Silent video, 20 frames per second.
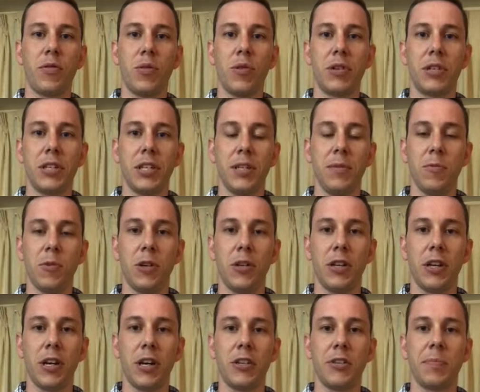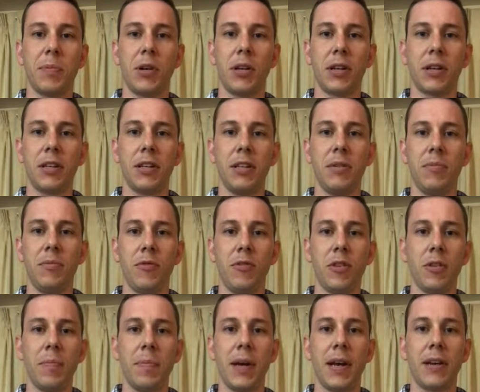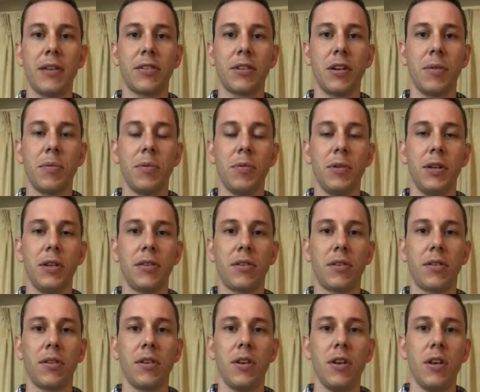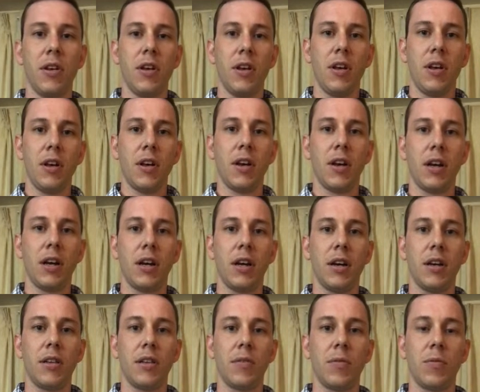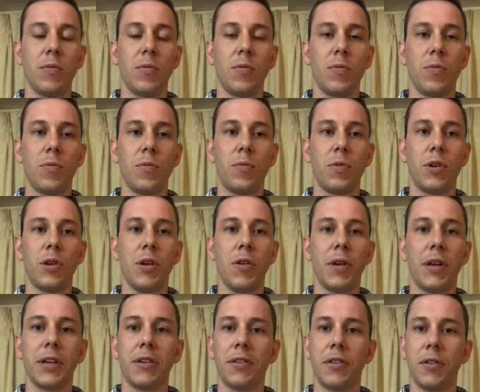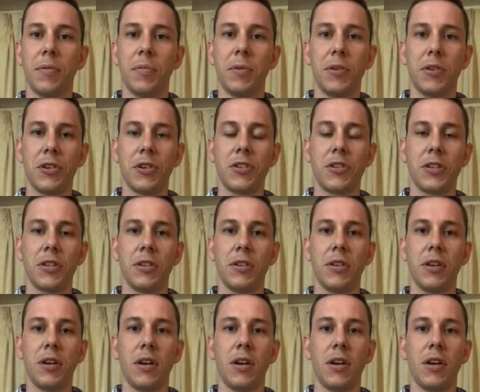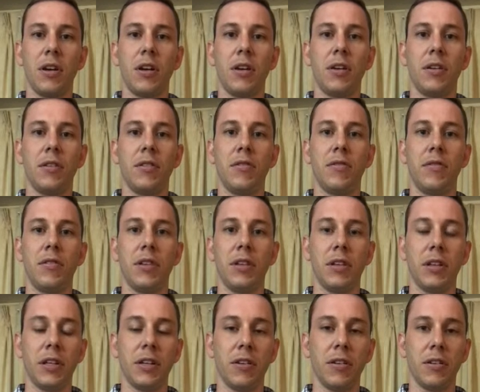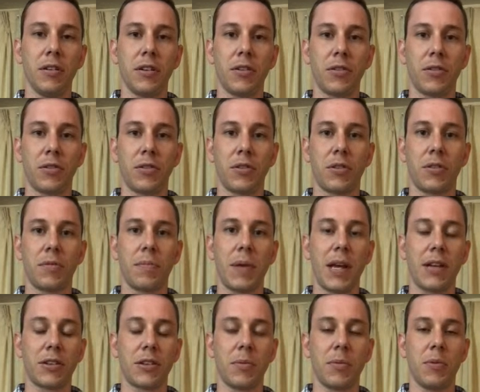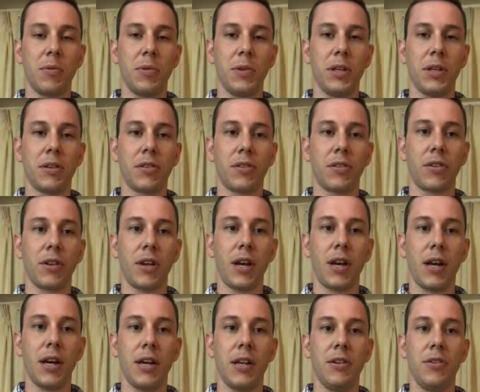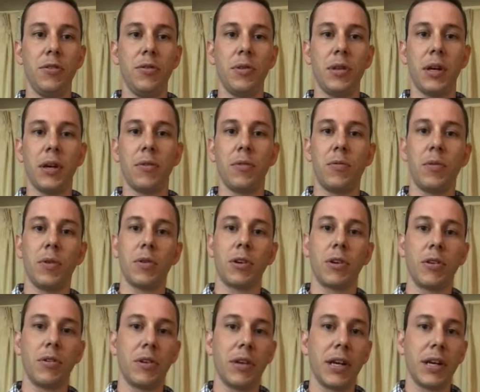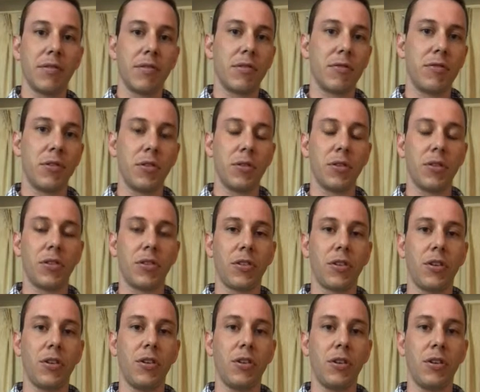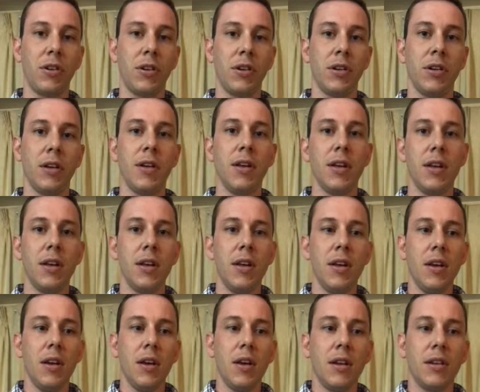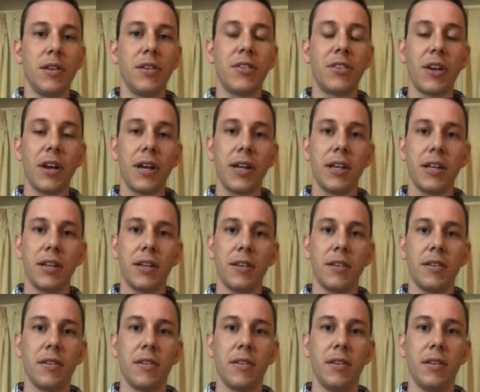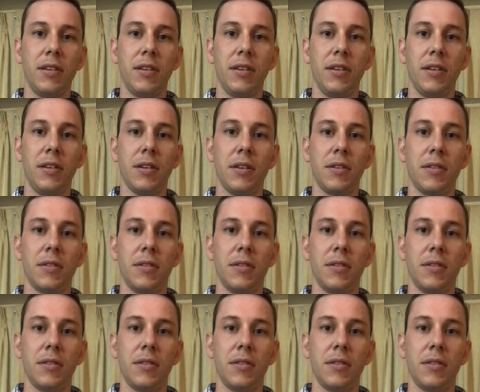for Team 1, the hydroponic team, for the past couple weeks. Uh, Going into the position of the leader this past couple weeks, I knew that we were going to have to focus on designing the